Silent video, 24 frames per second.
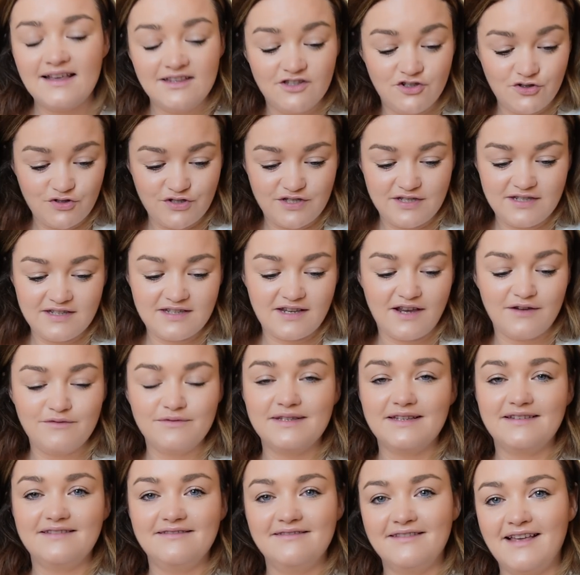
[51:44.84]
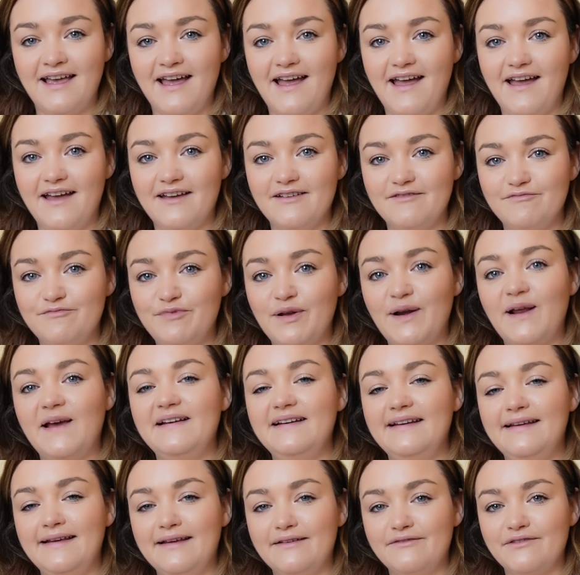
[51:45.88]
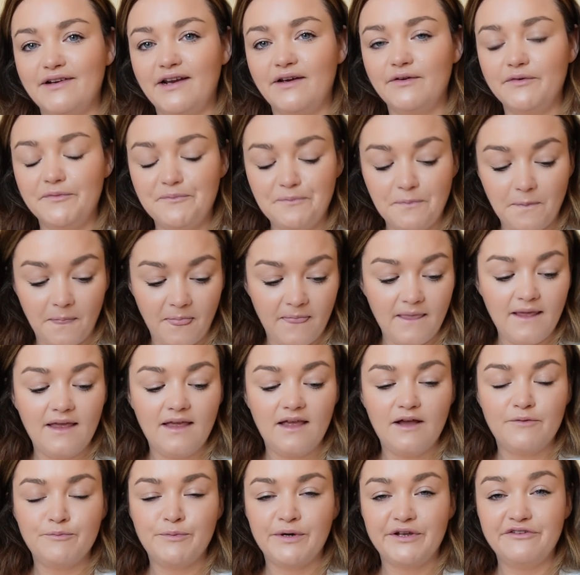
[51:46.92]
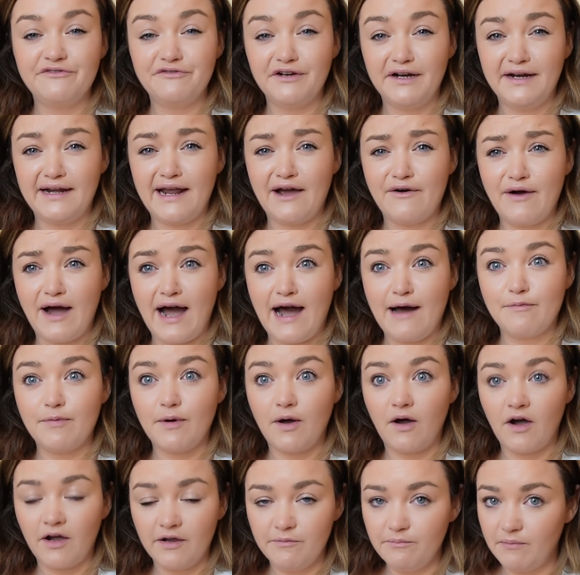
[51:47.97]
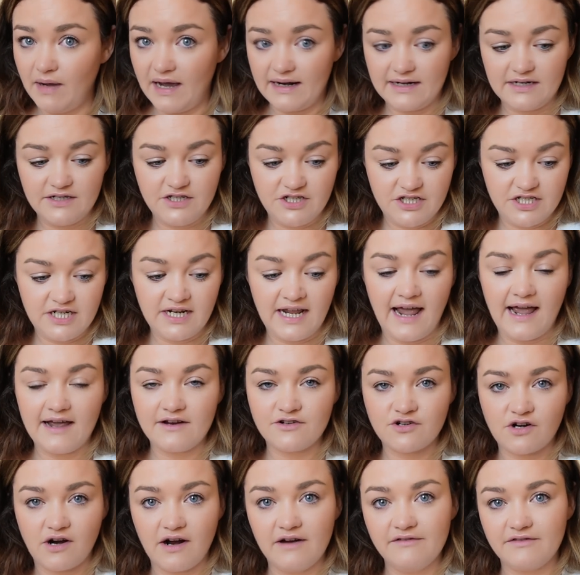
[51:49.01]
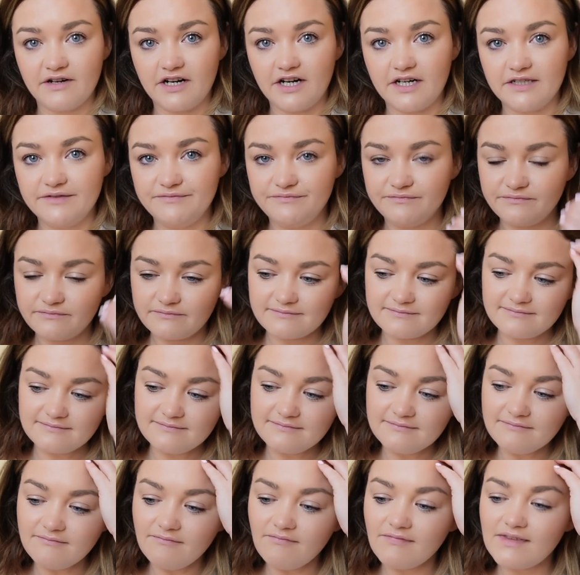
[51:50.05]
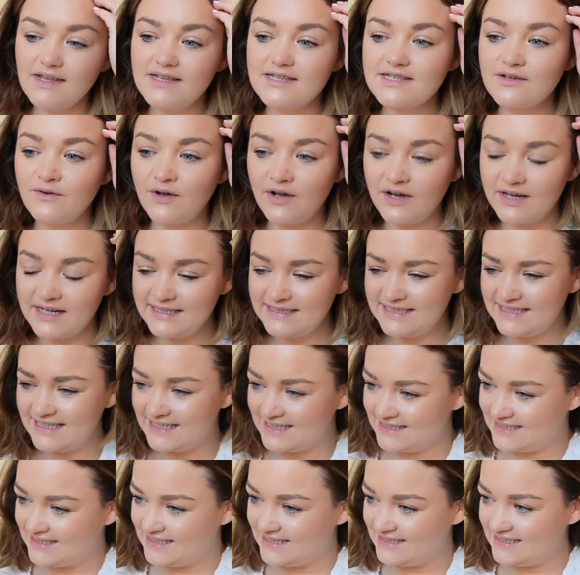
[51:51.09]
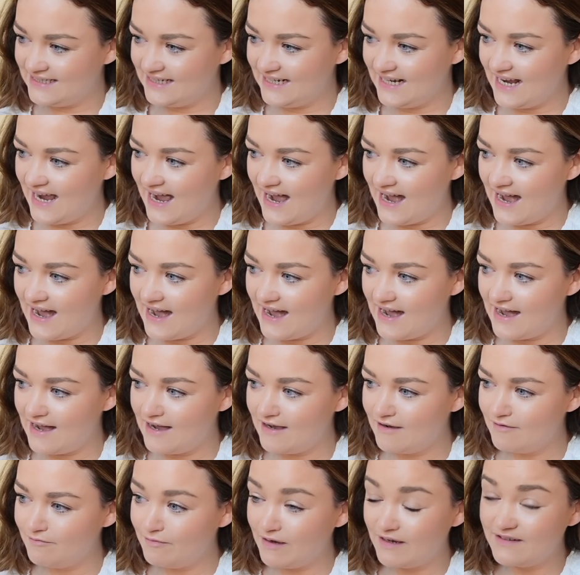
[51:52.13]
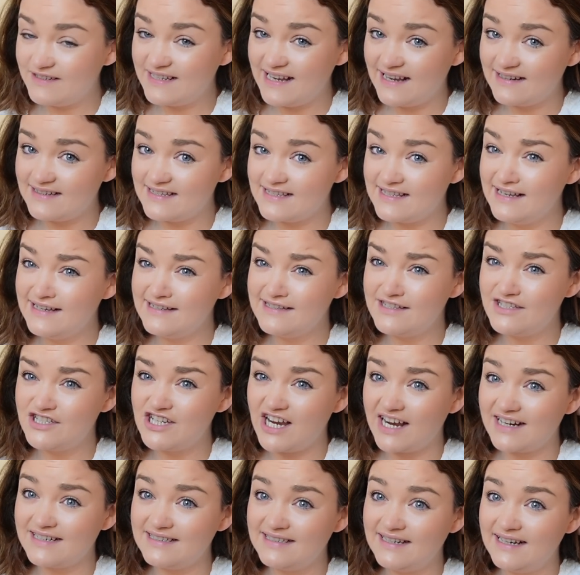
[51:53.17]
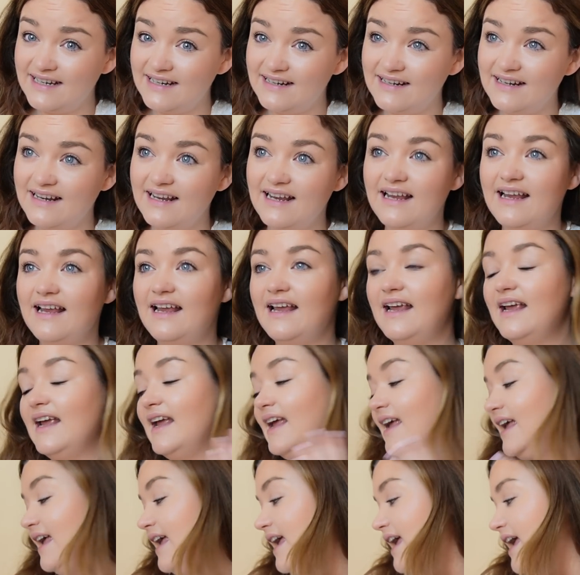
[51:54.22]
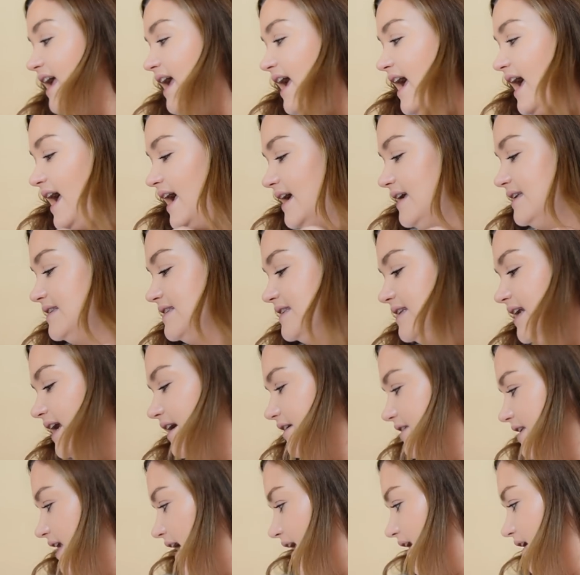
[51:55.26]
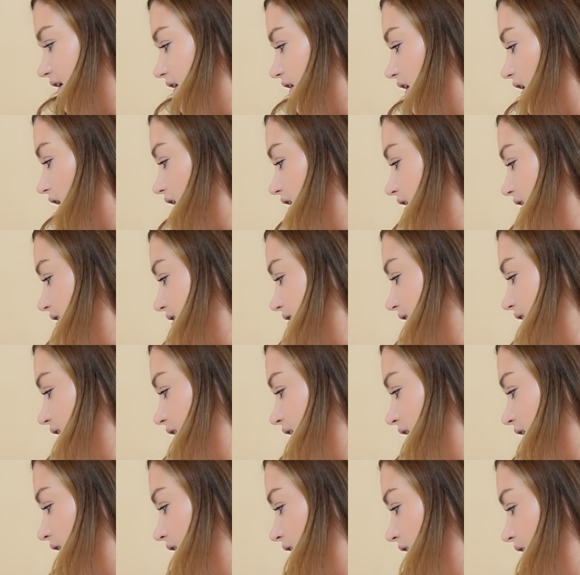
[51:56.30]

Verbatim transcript: and just as I was there, politely giving out my free now app, I managed to get a driver. So I got into the city uh, about 10 to 6, checked in. It's now 10 o'clock, is it?